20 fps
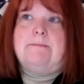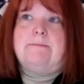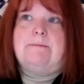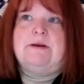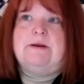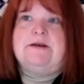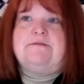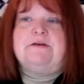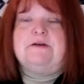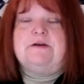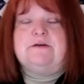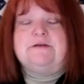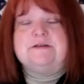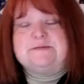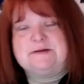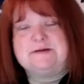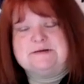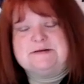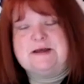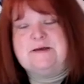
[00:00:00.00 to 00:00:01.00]
But if you don't
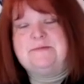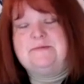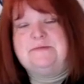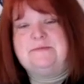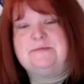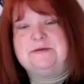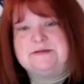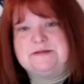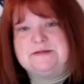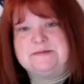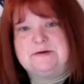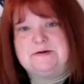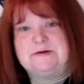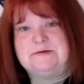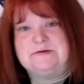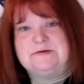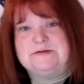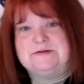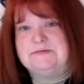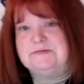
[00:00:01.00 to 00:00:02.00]
spend time with business
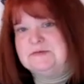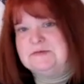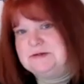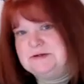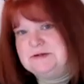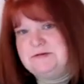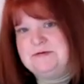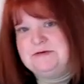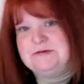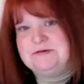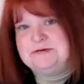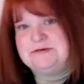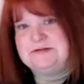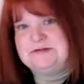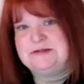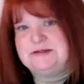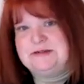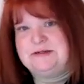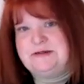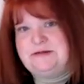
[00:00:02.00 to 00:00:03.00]
partners, you really don't
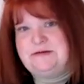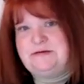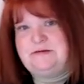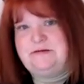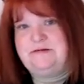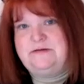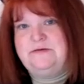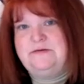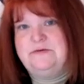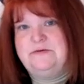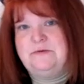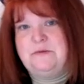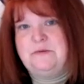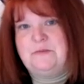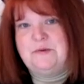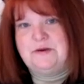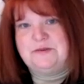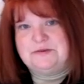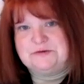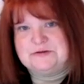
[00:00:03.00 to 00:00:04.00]
understand
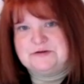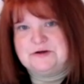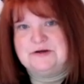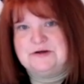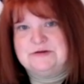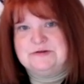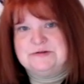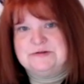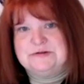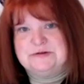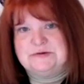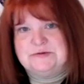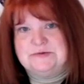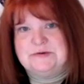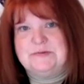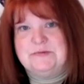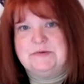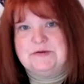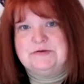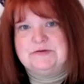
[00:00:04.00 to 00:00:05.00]
what they're trying to do
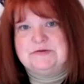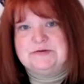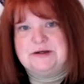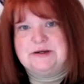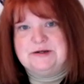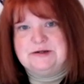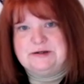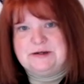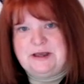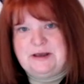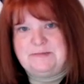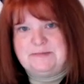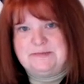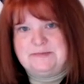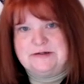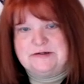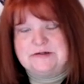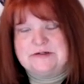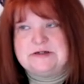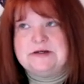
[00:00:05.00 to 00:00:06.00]
and what they're trying to
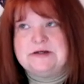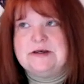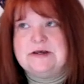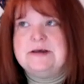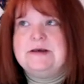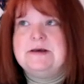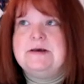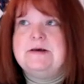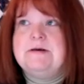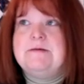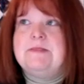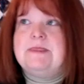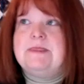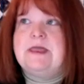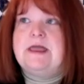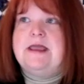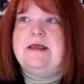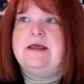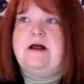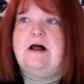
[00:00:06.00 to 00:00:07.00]
accomplish.
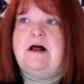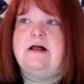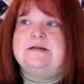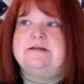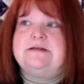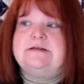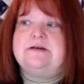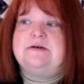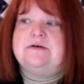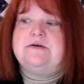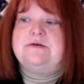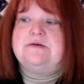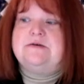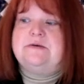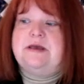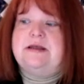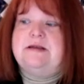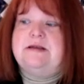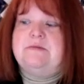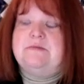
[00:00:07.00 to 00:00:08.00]
It also,
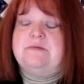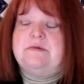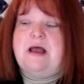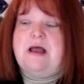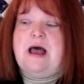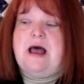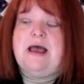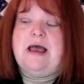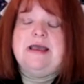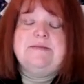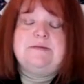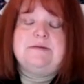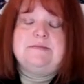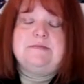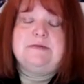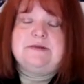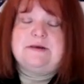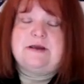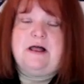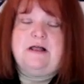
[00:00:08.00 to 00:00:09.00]
and I had been
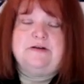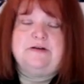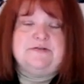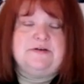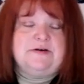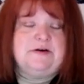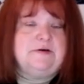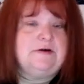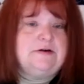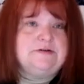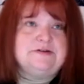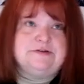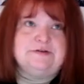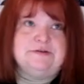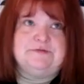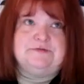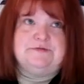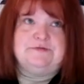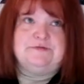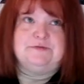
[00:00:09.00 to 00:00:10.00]
with the College of
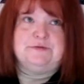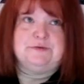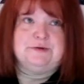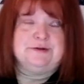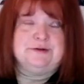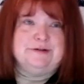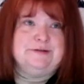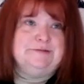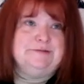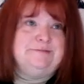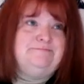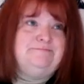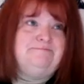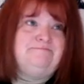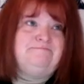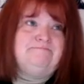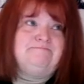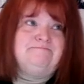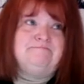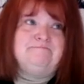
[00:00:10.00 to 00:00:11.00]
Agriculture for
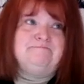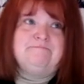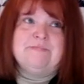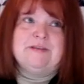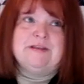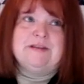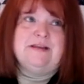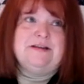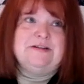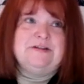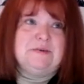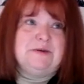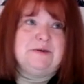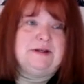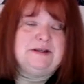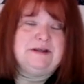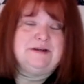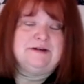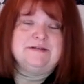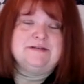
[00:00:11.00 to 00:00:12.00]
20
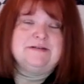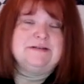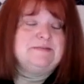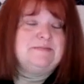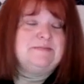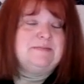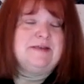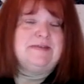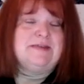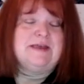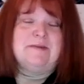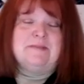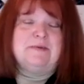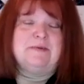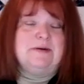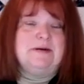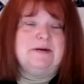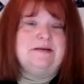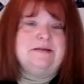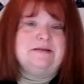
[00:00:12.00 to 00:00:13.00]
years at that
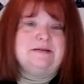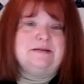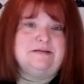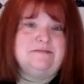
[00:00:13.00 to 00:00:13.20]
point.